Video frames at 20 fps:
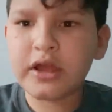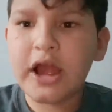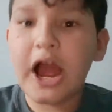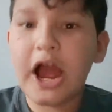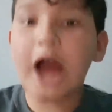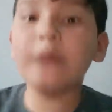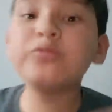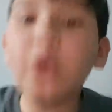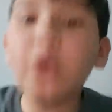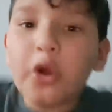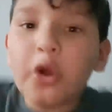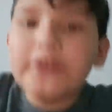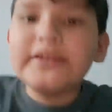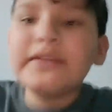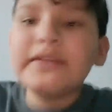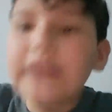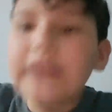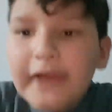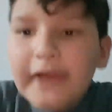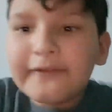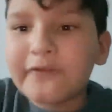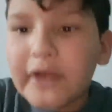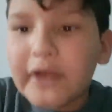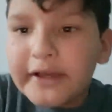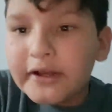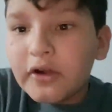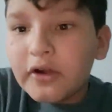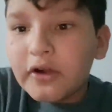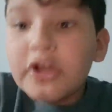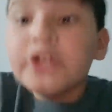I'm going live right
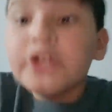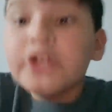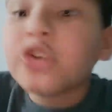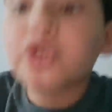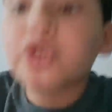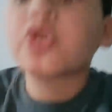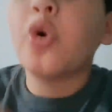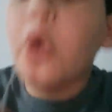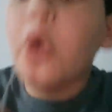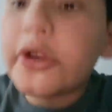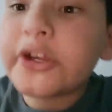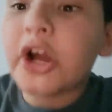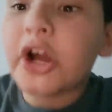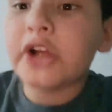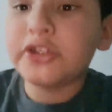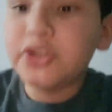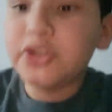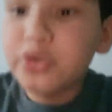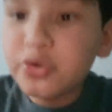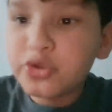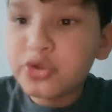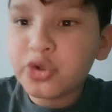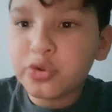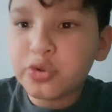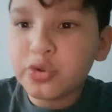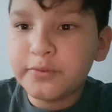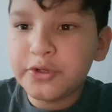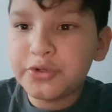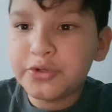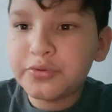now. You're going on
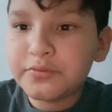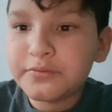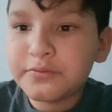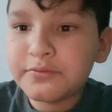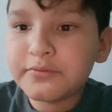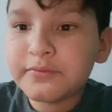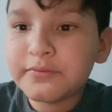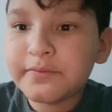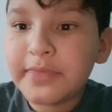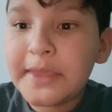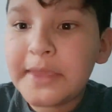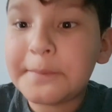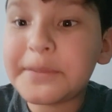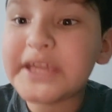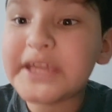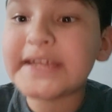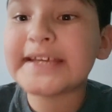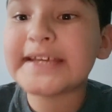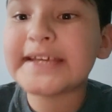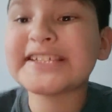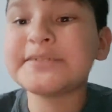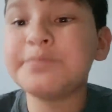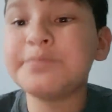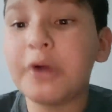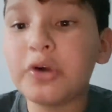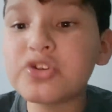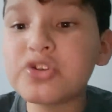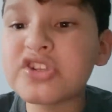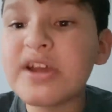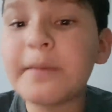YouTube, dude. Being
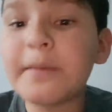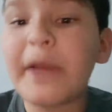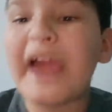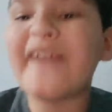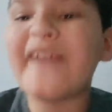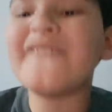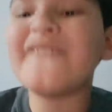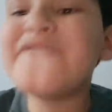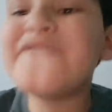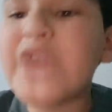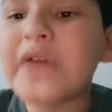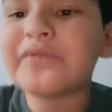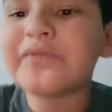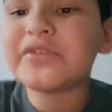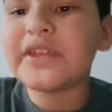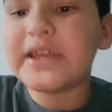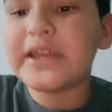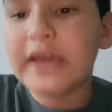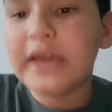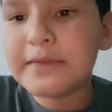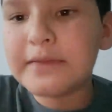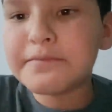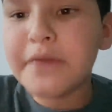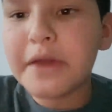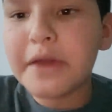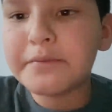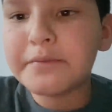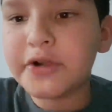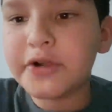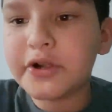exposed by a 58
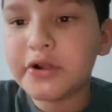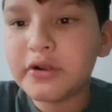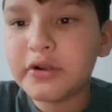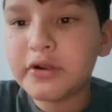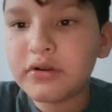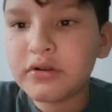member.